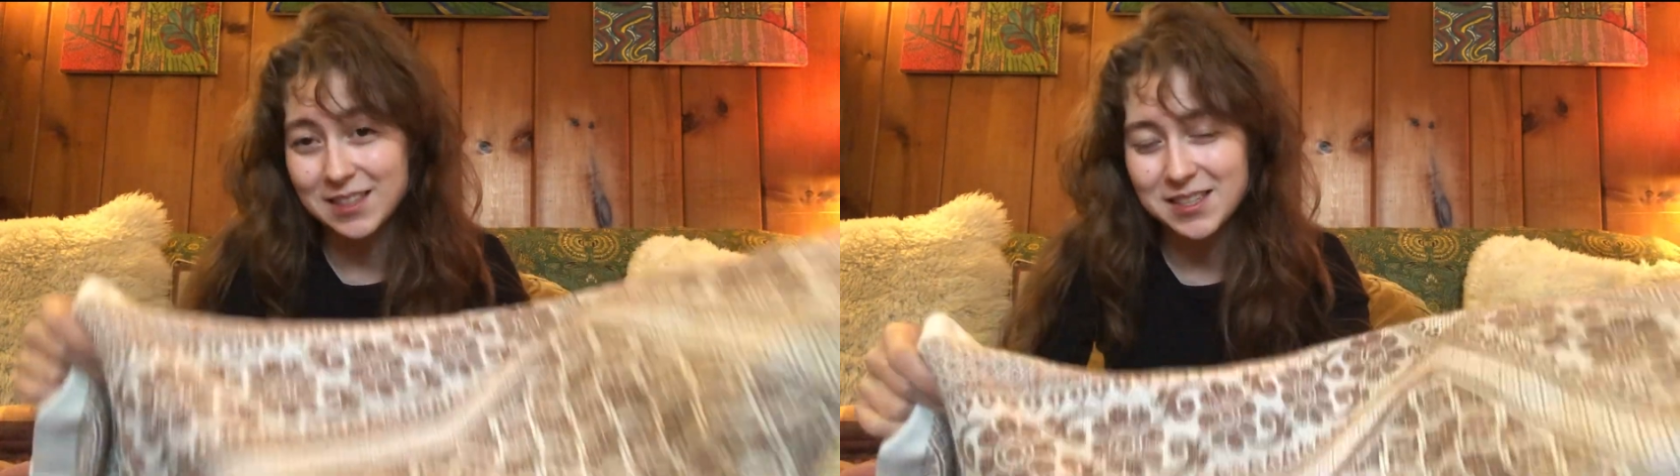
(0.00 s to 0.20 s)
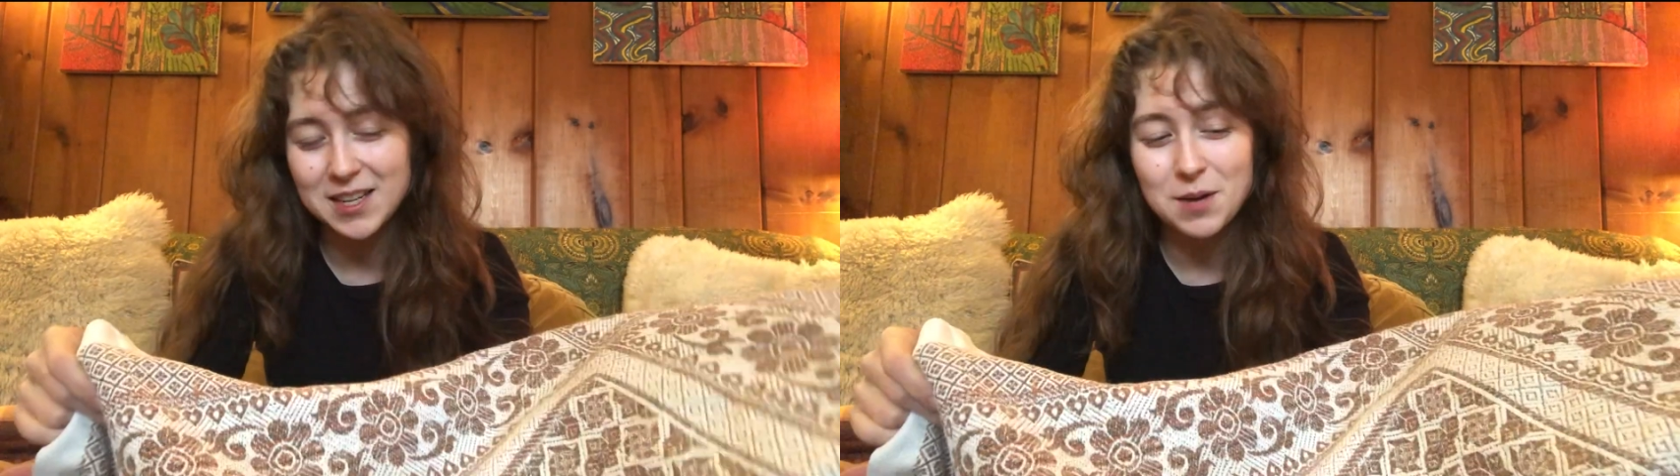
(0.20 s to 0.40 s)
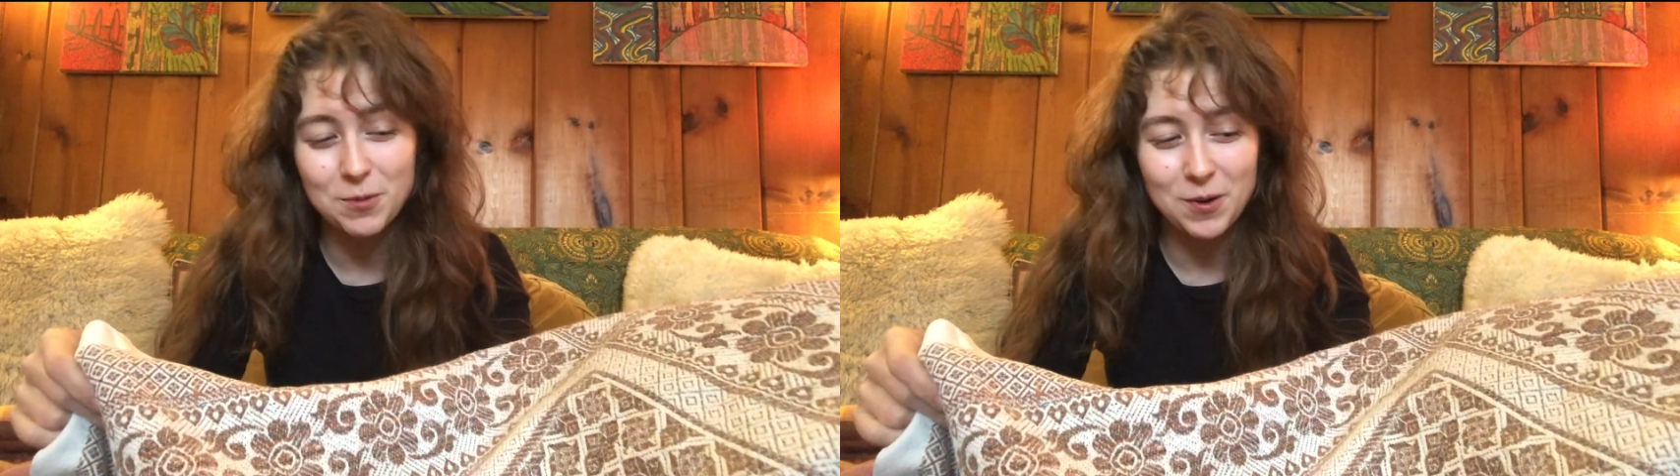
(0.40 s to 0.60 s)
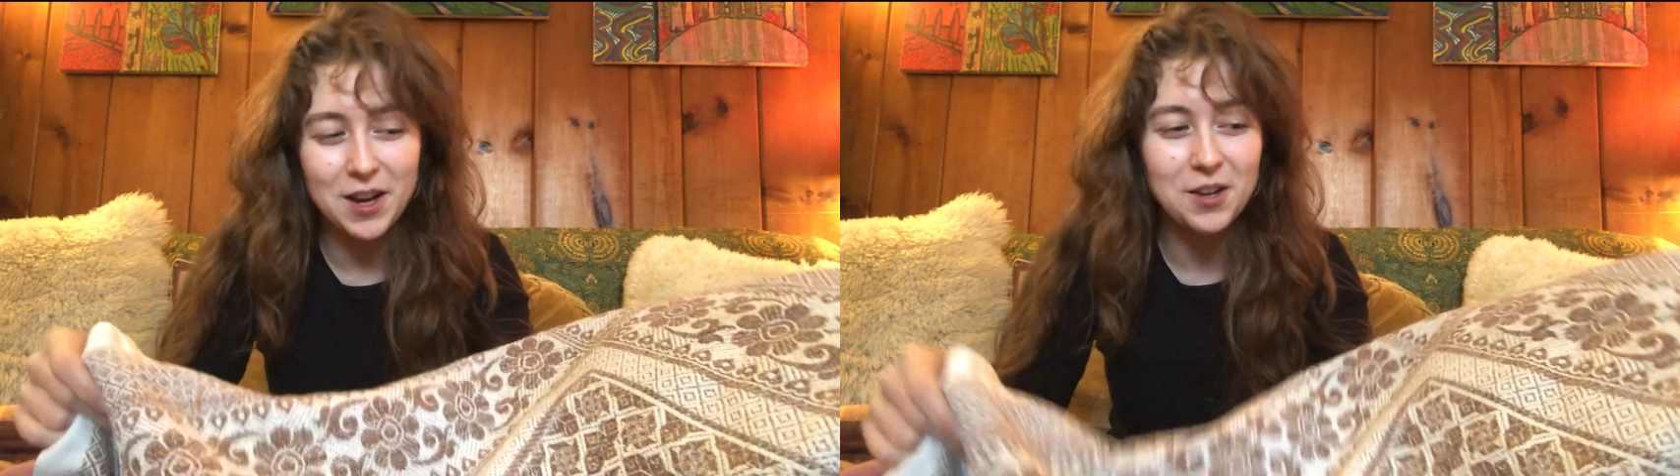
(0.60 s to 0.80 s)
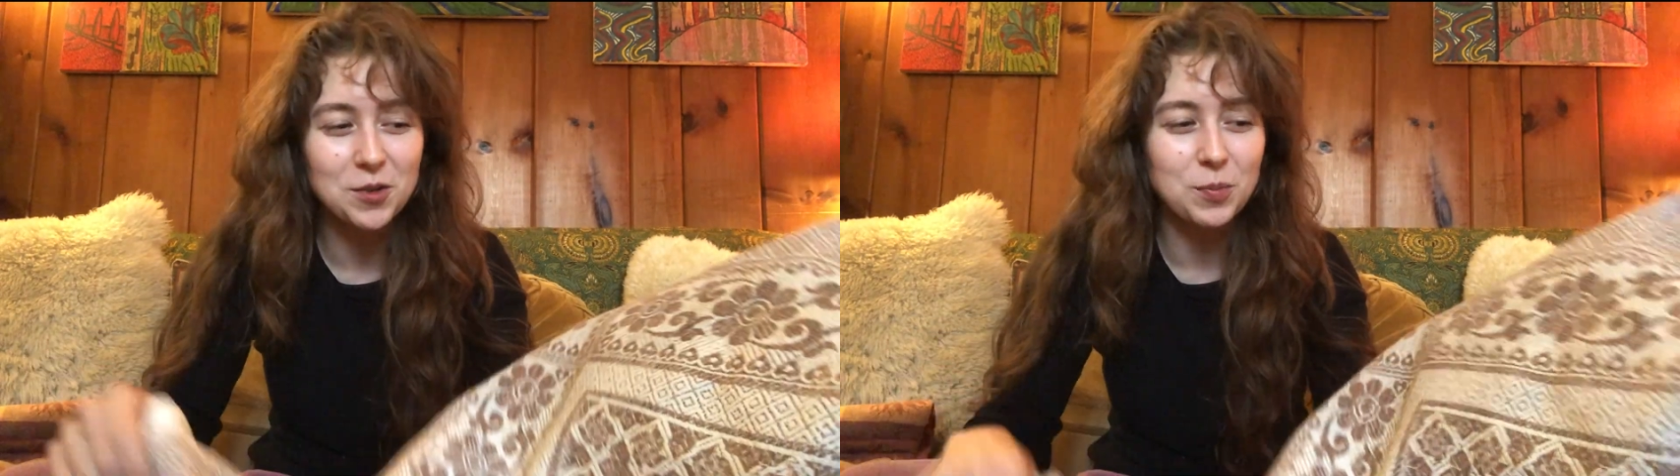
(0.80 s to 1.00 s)
time
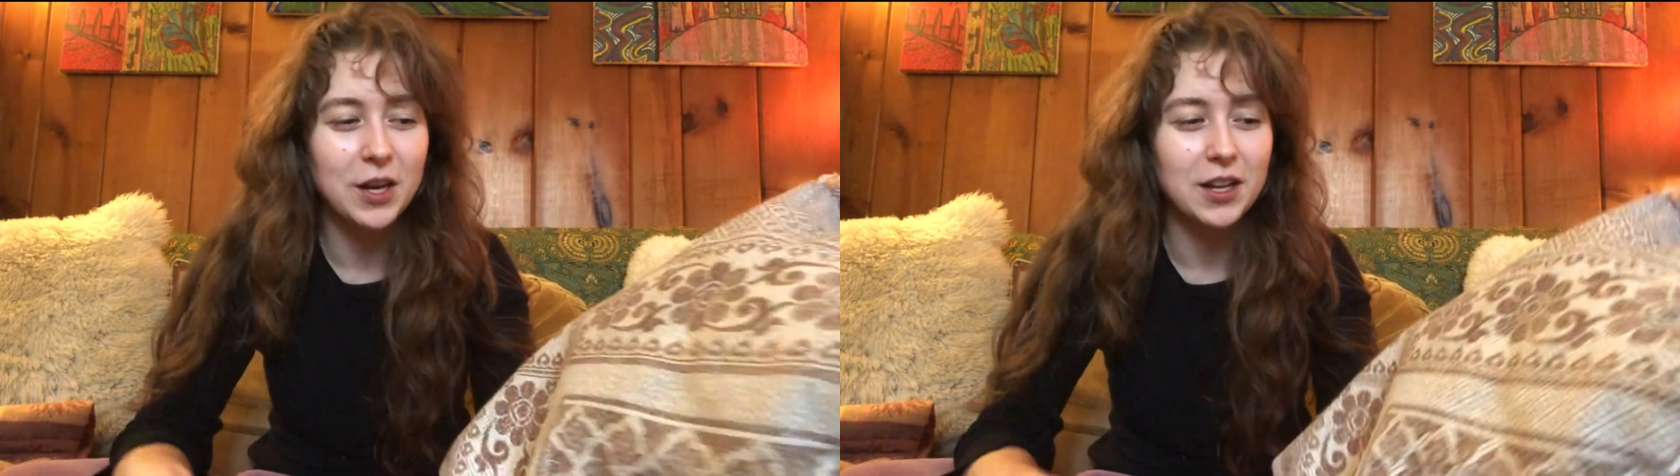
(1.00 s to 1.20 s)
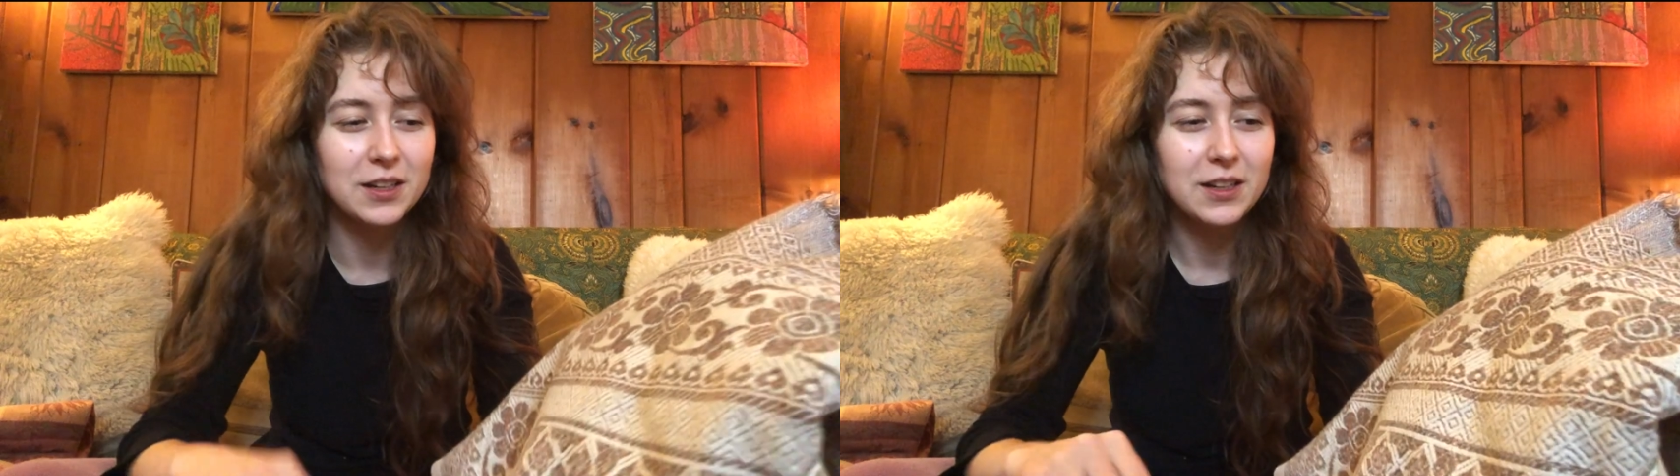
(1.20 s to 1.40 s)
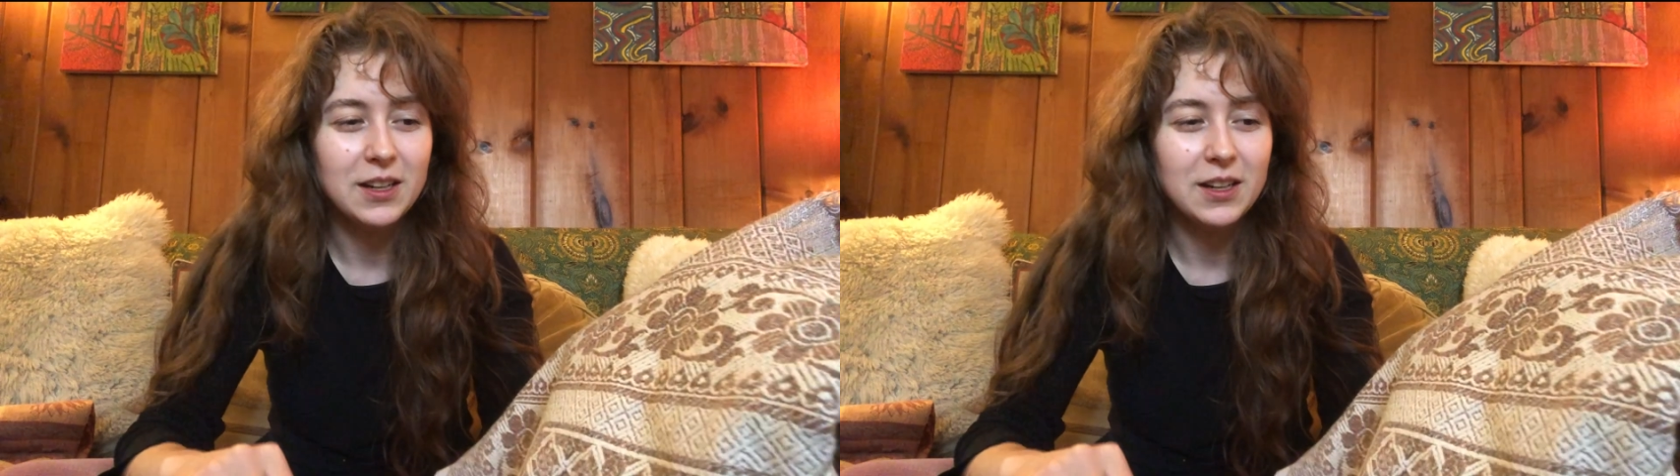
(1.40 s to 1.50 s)
around, but